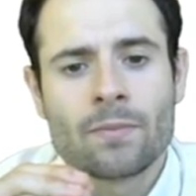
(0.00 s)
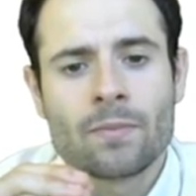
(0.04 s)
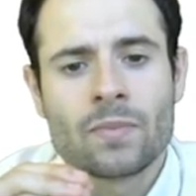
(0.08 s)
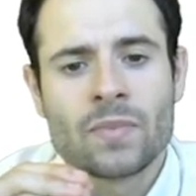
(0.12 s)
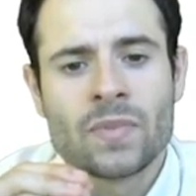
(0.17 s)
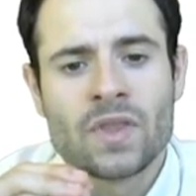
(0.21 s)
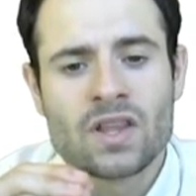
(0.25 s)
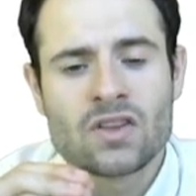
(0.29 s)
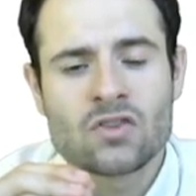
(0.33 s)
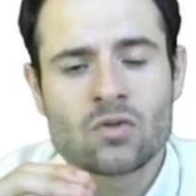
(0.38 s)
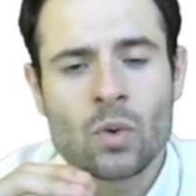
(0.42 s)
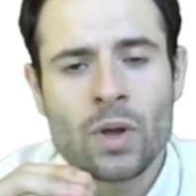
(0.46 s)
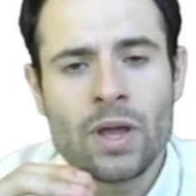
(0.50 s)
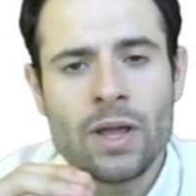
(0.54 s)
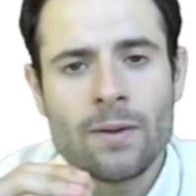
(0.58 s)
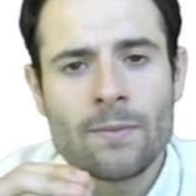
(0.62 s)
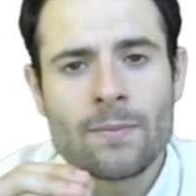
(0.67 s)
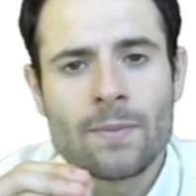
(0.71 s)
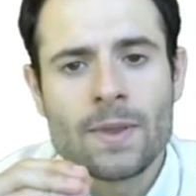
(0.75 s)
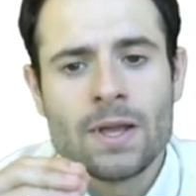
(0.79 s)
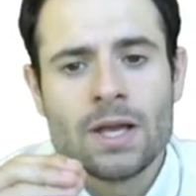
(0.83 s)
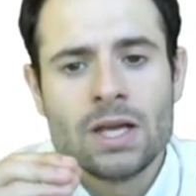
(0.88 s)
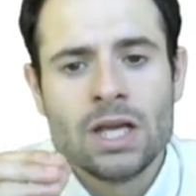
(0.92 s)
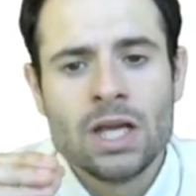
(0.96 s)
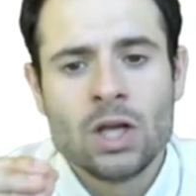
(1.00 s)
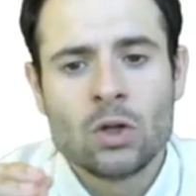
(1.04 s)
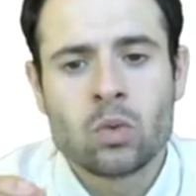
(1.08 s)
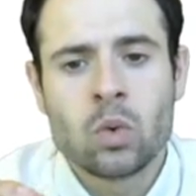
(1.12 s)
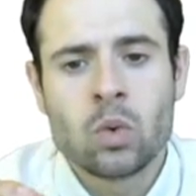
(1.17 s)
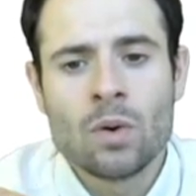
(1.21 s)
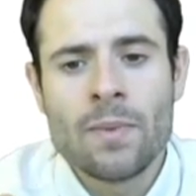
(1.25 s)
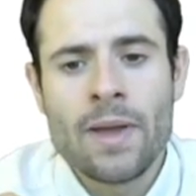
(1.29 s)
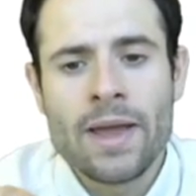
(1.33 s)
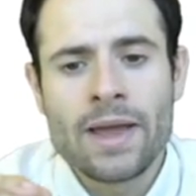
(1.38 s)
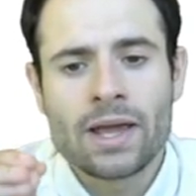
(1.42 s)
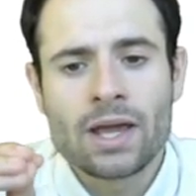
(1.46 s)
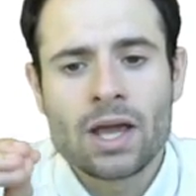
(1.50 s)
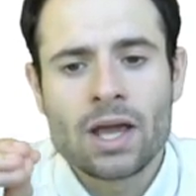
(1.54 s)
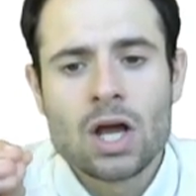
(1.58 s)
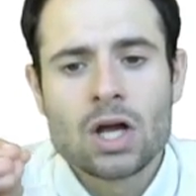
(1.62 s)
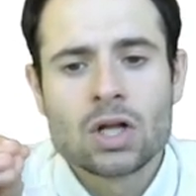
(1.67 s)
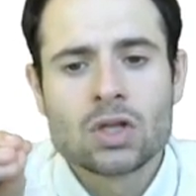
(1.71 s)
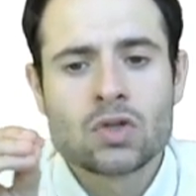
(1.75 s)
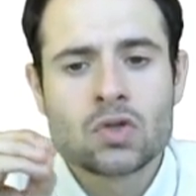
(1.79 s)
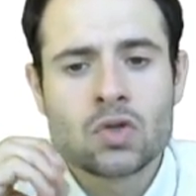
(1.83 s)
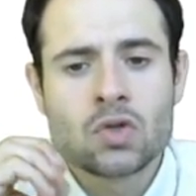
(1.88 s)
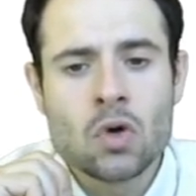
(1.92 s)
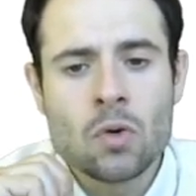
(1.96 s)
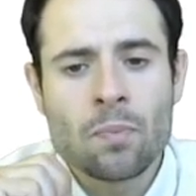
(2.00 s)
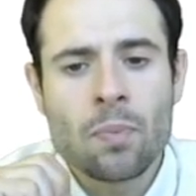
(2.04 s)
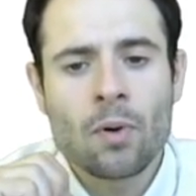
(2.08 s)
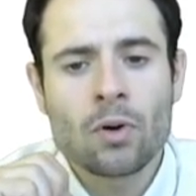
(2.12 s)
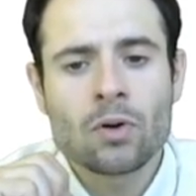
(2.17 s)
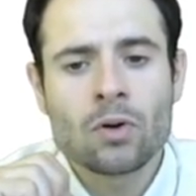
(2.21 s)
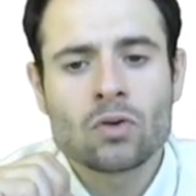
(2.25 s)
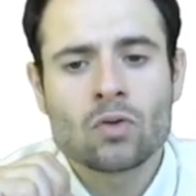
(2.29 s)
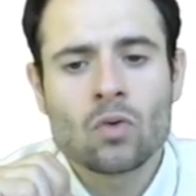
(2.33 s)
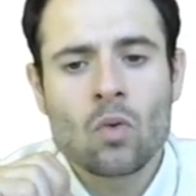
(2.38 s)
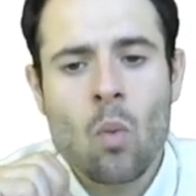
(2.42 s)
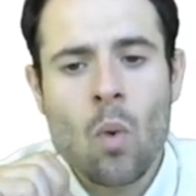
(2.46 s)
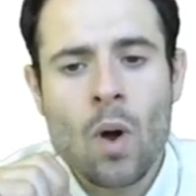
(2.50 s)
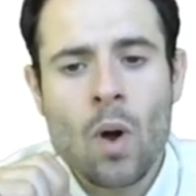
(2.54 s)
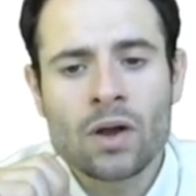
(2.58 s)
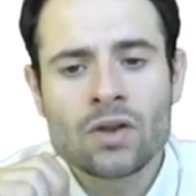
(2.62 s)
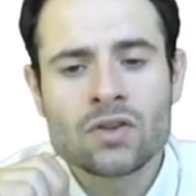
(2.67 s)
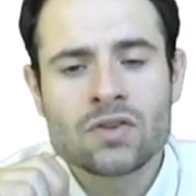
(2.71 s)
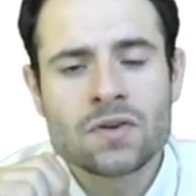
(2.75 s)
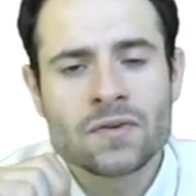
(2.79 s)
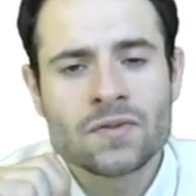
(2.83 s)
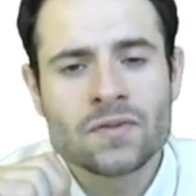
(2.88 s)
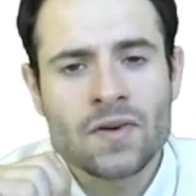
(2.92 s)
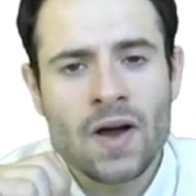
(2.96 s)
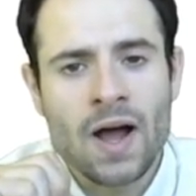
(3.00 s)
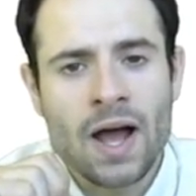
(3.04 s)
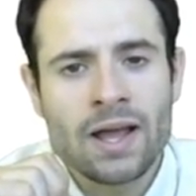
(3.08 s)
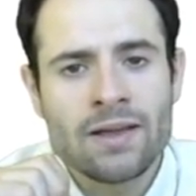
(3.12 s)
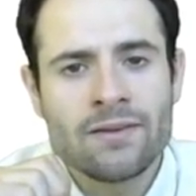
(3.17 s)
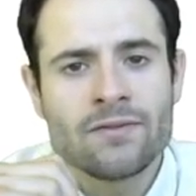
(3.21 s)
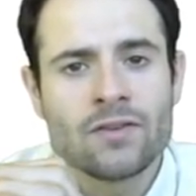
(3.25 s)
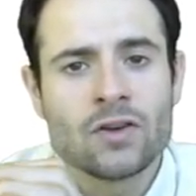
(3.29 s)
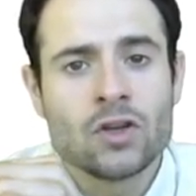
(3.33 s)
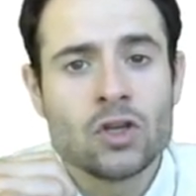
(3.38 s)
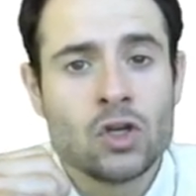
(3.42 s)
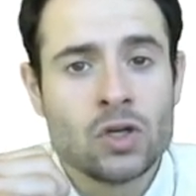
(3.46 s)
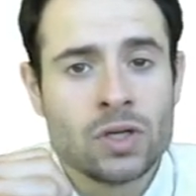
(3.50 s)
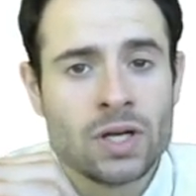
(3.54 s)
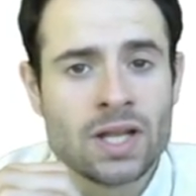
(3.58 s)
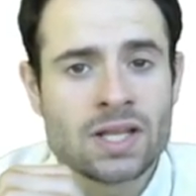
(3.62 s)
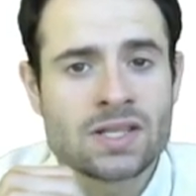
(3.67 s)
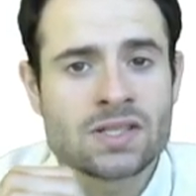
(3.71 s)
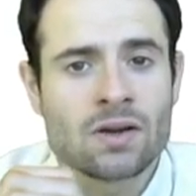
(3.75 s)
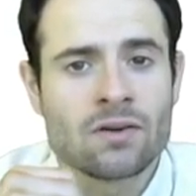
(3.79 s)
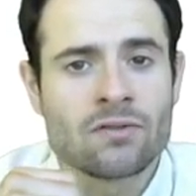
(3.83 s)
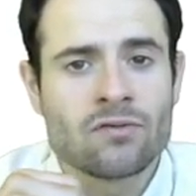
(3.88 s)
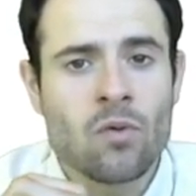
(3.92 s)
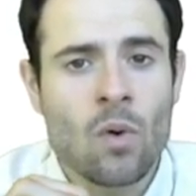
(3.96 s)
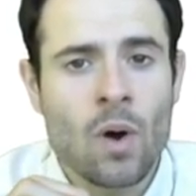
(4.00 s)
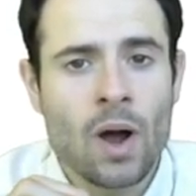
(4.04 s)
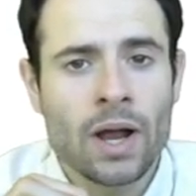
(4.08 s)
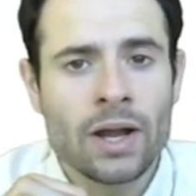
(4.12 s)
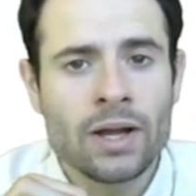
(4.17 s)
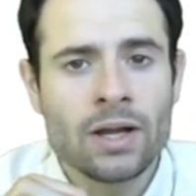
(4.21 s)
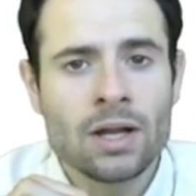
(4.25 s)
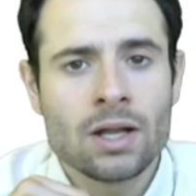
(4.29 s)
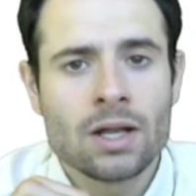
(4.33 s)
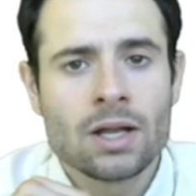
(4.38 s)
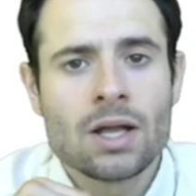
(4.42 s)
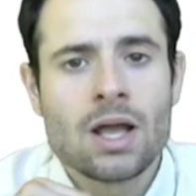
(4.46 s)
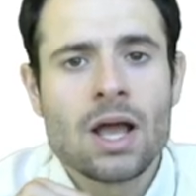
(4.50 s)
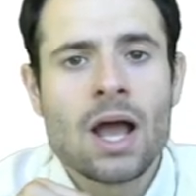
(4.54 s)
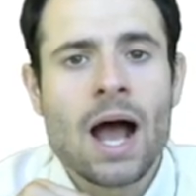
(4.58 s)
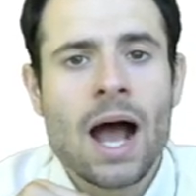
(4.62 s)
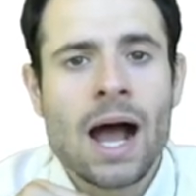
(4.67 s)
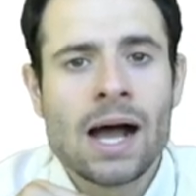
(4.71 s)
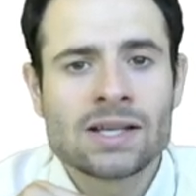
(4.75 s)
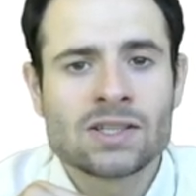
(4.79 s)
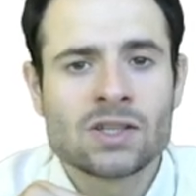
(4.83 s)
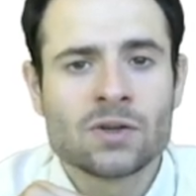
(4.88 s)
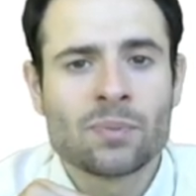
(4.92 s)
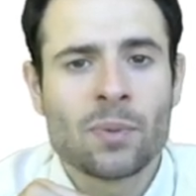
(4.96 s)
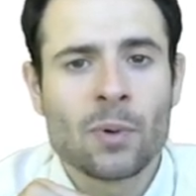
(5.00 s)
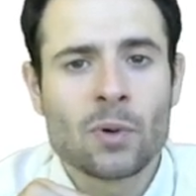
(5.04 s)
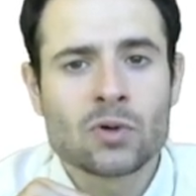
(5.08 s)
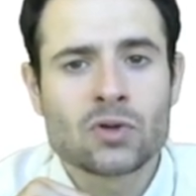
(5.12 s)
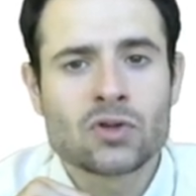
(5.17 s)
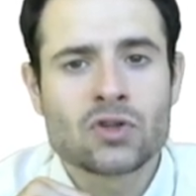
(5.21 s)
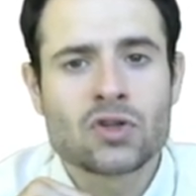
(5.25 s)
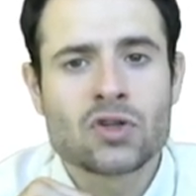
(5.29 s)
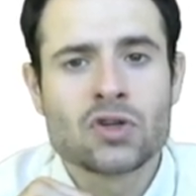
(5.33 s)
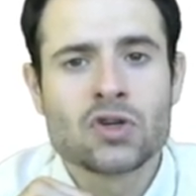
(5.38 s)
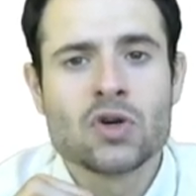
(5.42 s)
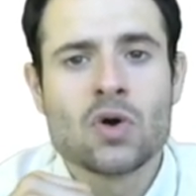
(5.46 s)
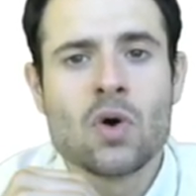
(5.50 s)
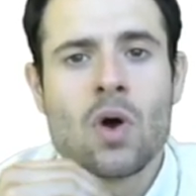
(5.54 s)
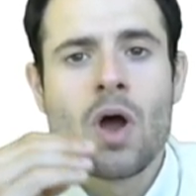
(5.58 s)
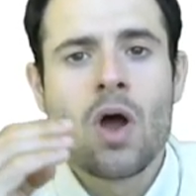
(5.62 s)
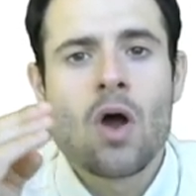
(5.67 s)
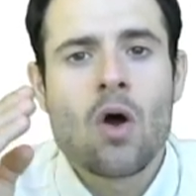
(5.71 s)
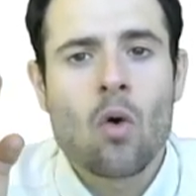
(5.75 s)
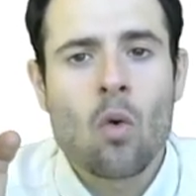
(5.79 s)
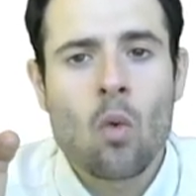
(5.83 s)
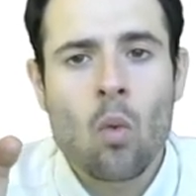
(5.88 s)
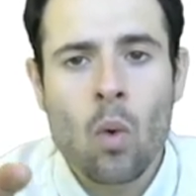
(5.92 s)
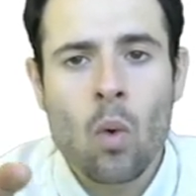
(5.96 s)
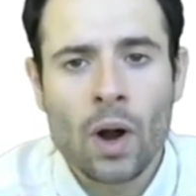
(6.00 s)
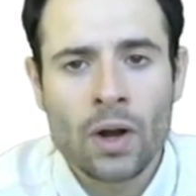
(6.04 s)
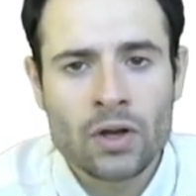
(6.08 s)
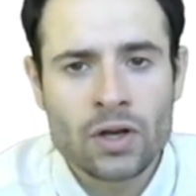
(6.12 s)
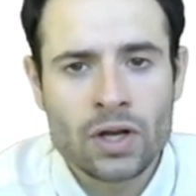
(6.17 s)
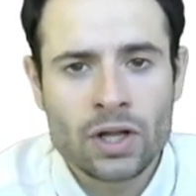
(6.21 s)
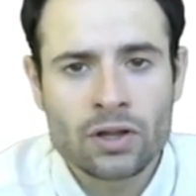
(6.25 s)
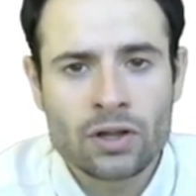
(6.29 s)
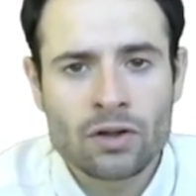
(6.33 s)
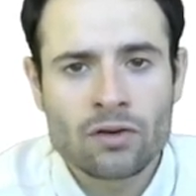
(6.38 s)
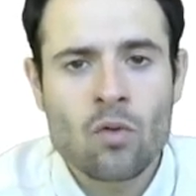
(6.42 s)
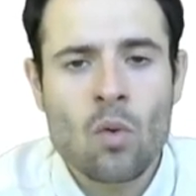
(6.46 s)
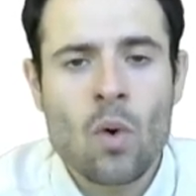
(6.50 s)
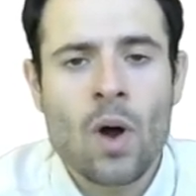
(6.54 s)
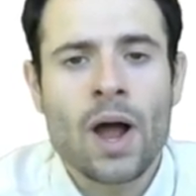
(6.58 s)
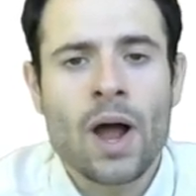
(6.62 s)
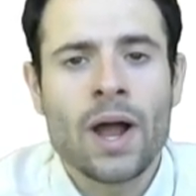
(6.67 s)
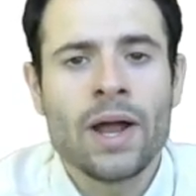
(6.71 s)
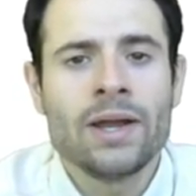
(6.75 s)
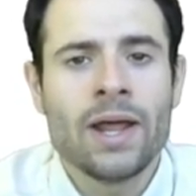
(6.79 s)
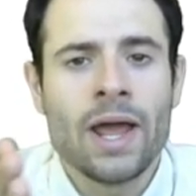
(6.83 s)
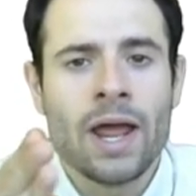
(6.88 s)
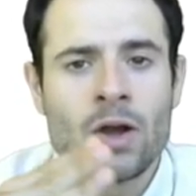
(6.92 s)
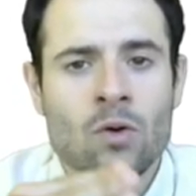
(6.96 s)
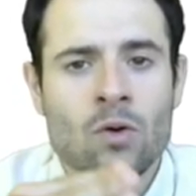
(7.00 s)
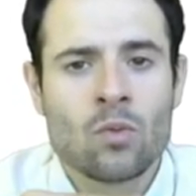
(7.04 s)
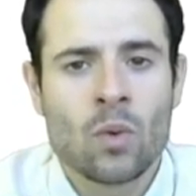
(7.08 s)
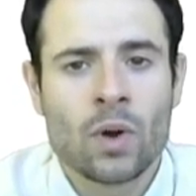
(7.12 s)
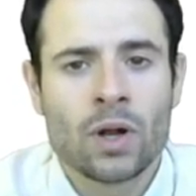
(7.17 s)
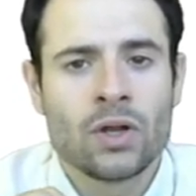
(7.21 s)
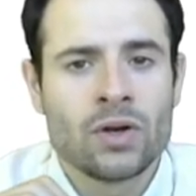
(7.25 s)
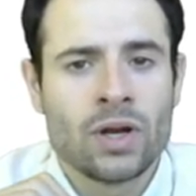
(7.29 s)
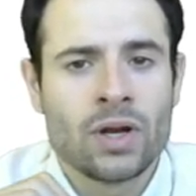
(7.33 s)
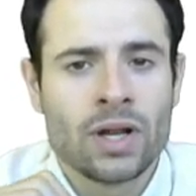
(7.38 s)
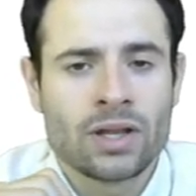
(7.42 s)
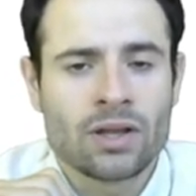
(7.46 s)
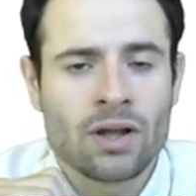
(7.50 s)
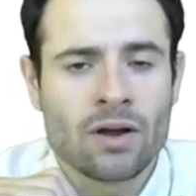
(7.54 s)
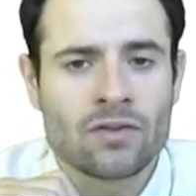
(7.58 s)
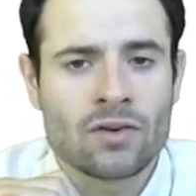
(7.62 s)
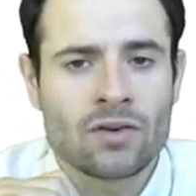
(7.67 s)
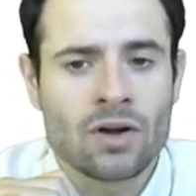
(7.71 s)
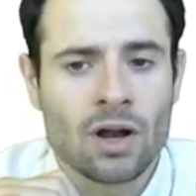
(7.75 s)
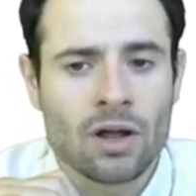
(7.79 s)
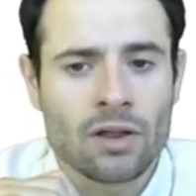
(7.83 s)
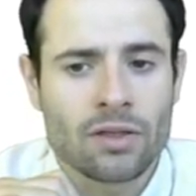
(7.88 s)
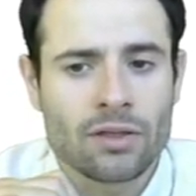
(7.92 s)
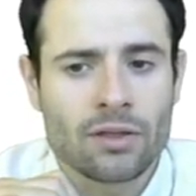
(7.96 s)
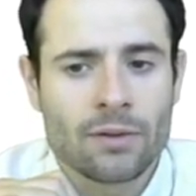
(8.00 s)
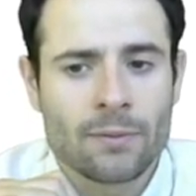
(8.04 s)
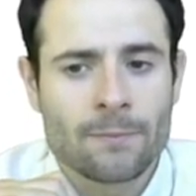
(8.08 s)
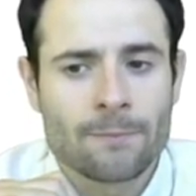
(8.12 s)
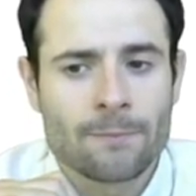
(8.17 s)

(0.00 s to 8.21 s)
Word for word: This way, it will make 2.125 units of wine as opposed to 1 unit of wine and 1 unit of cloth.